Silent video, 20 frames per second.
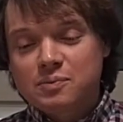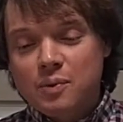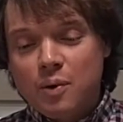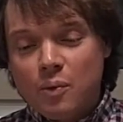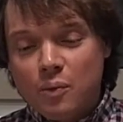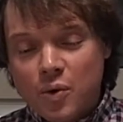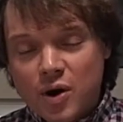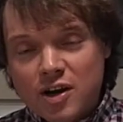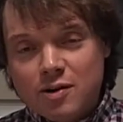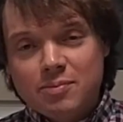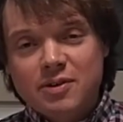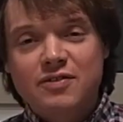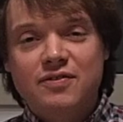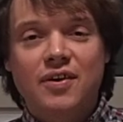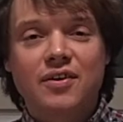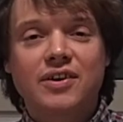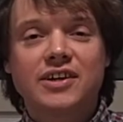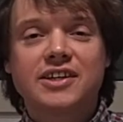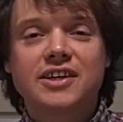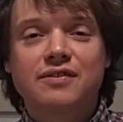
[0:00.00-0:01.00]
will be
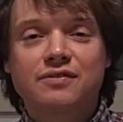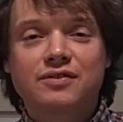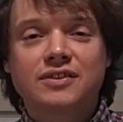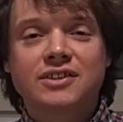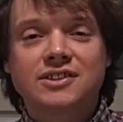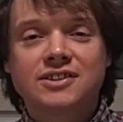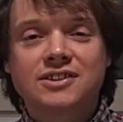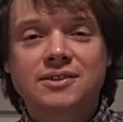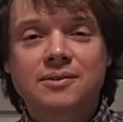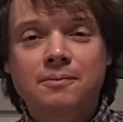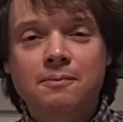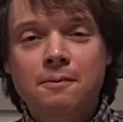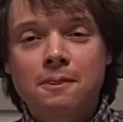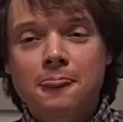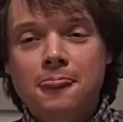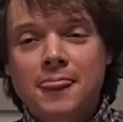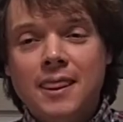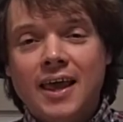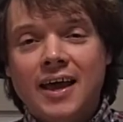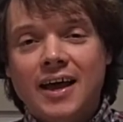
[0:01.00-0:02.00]
very different.
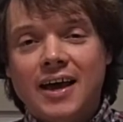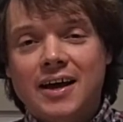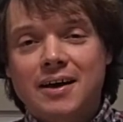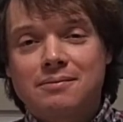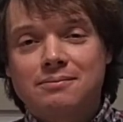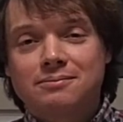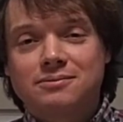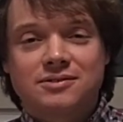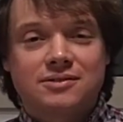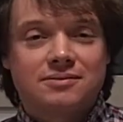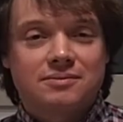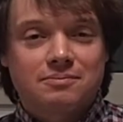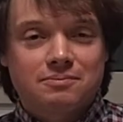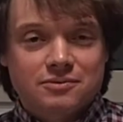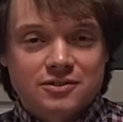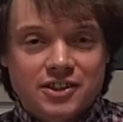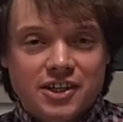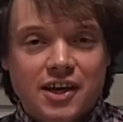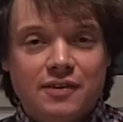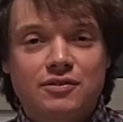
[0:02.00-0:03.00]

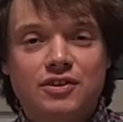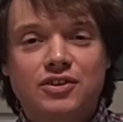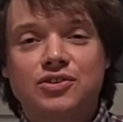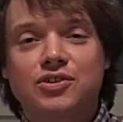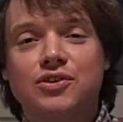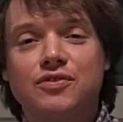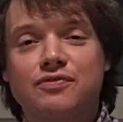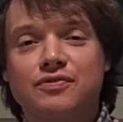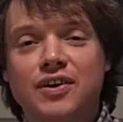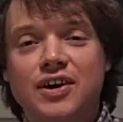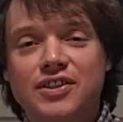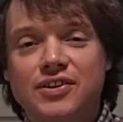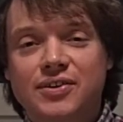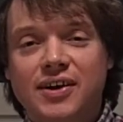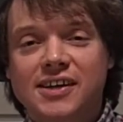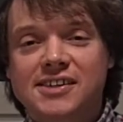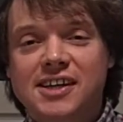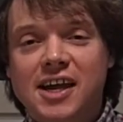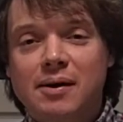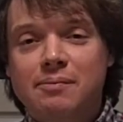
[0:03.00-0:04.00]
To give you two further
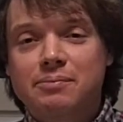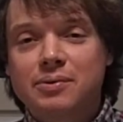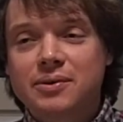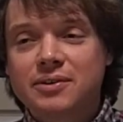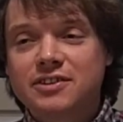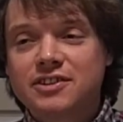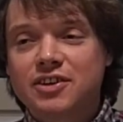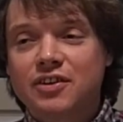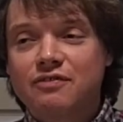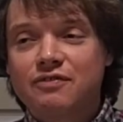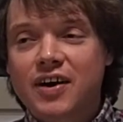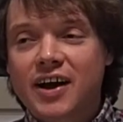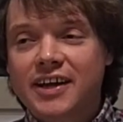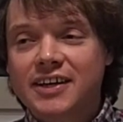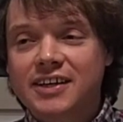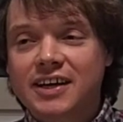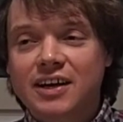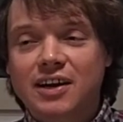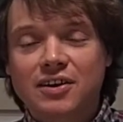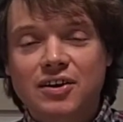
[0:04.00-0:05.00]
examples, you'll find
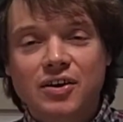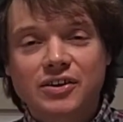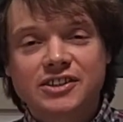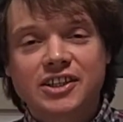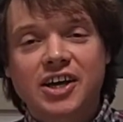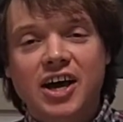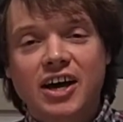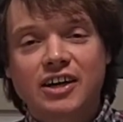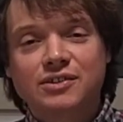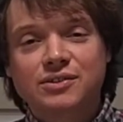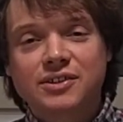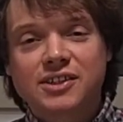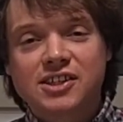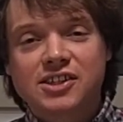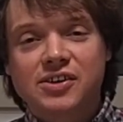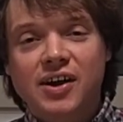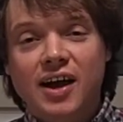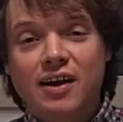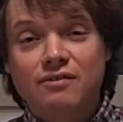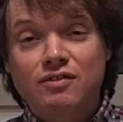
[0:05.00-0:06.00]
in a lot of countries
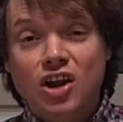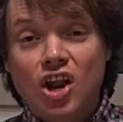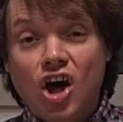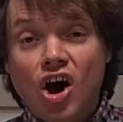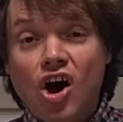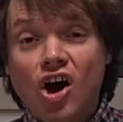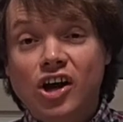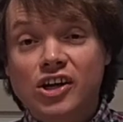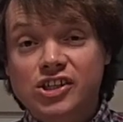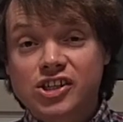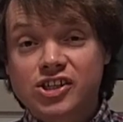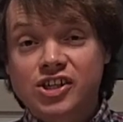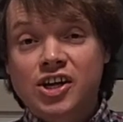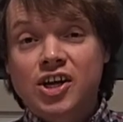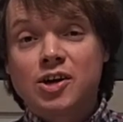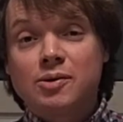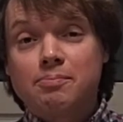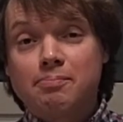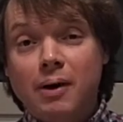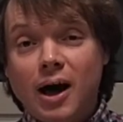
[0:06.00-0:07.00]
you have large
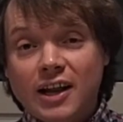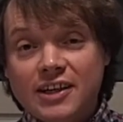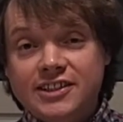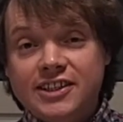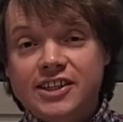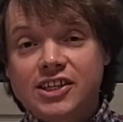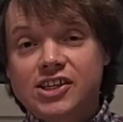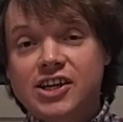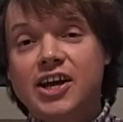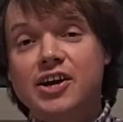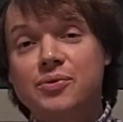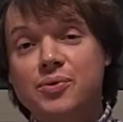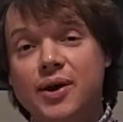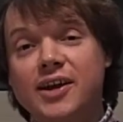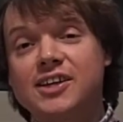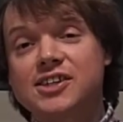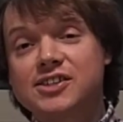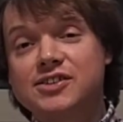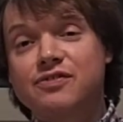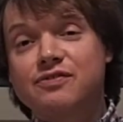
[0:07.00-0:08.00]

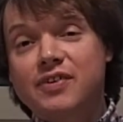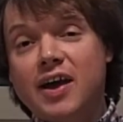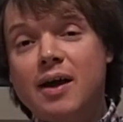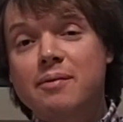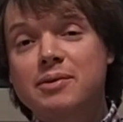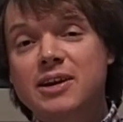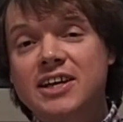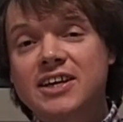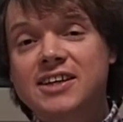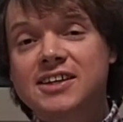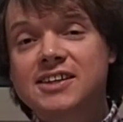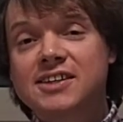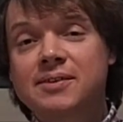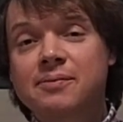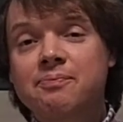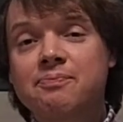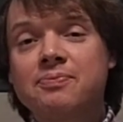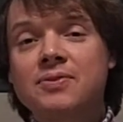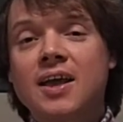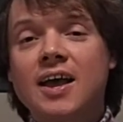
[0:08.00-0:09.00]
multi-generational
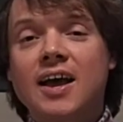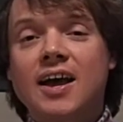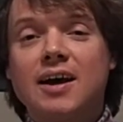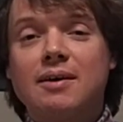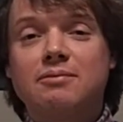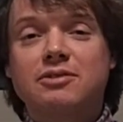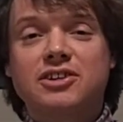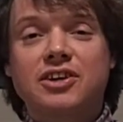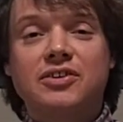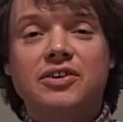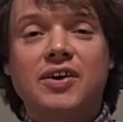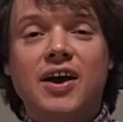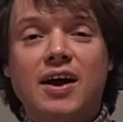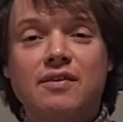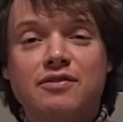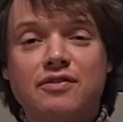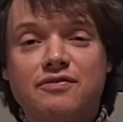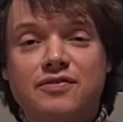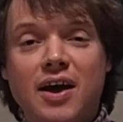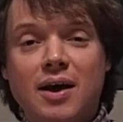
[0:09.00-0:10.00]
families. So you have
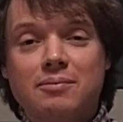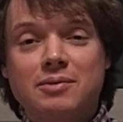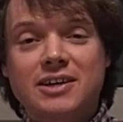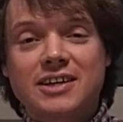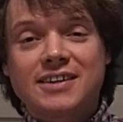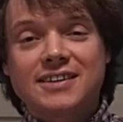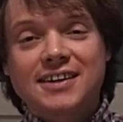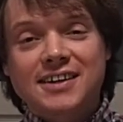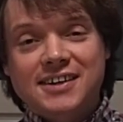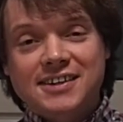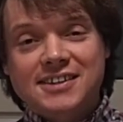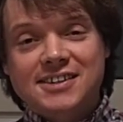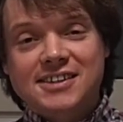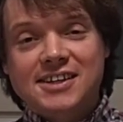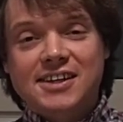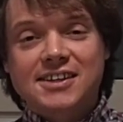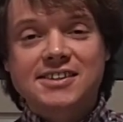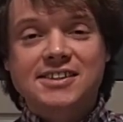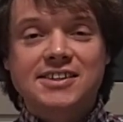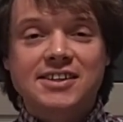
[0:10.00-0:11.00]
a family that
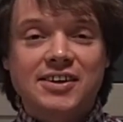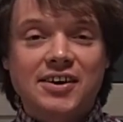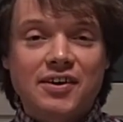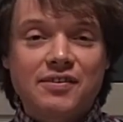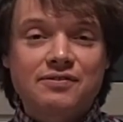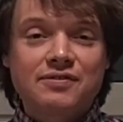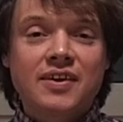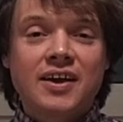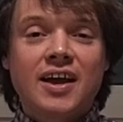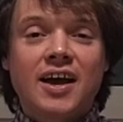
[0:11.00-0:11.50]
consists of